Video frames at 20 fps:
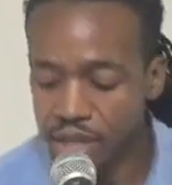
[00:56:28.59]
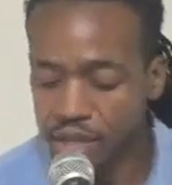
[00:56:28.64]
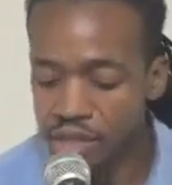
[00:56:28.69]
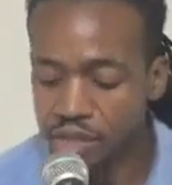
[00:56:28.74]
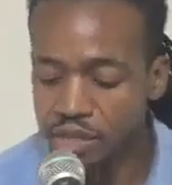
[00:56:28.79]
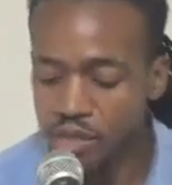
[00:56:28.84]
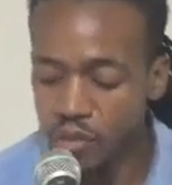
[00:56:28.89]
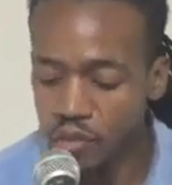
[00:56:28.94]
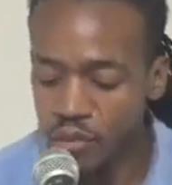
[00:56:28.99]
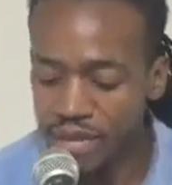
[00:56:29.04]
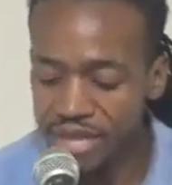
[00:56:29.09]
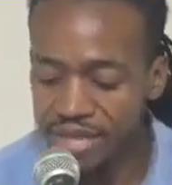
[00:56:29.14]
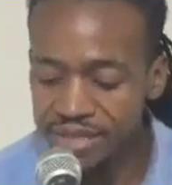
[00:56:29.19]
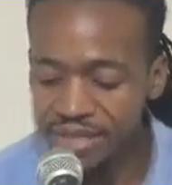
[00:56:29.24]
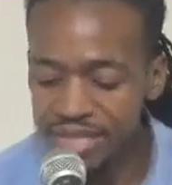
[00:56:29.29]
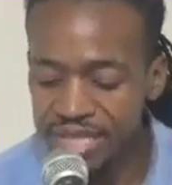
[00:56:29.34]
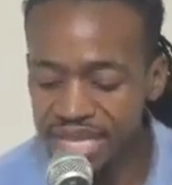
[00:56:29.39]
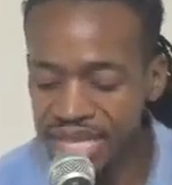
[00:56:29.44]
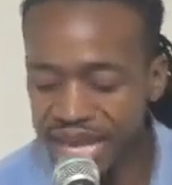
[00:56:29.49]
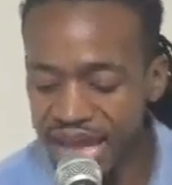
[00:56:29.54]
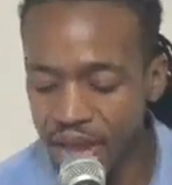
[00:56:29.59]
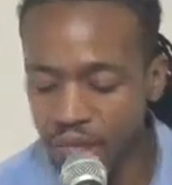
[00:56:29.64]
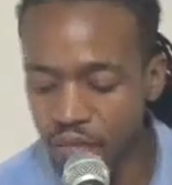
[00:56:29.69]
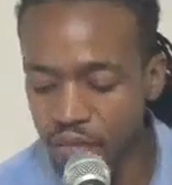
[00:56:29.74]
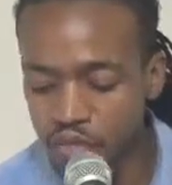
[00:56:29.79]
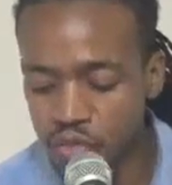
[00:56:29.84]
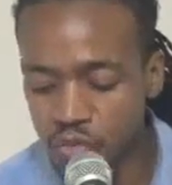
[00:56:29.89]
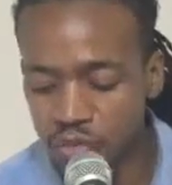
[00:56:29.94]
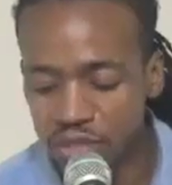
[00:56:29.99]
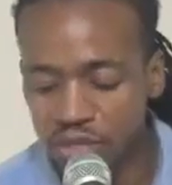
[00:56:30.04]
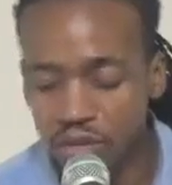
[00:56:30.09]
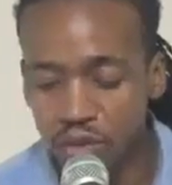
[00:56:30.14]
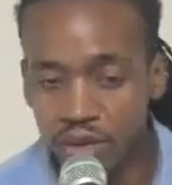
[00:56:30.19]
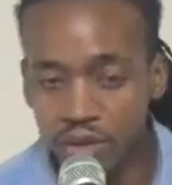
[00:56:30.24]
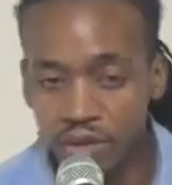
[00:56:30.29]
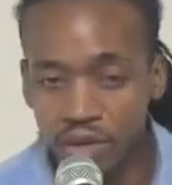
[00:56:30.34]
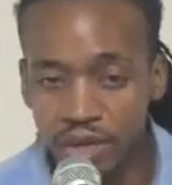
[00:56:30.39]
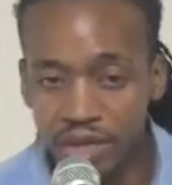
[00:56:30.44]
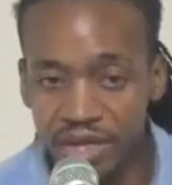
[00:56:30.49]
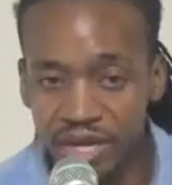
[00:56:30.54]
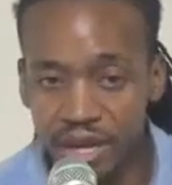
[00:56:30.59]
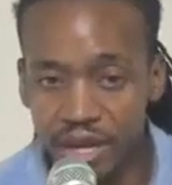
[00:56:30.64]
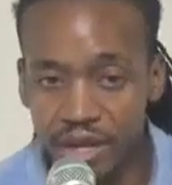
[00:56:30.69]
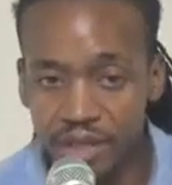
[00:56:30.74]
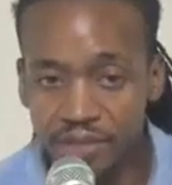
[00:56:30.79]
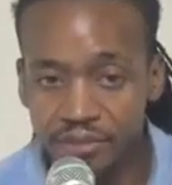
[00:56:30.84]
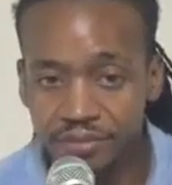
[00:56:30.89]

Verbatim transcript: So we can see now what's really going on here.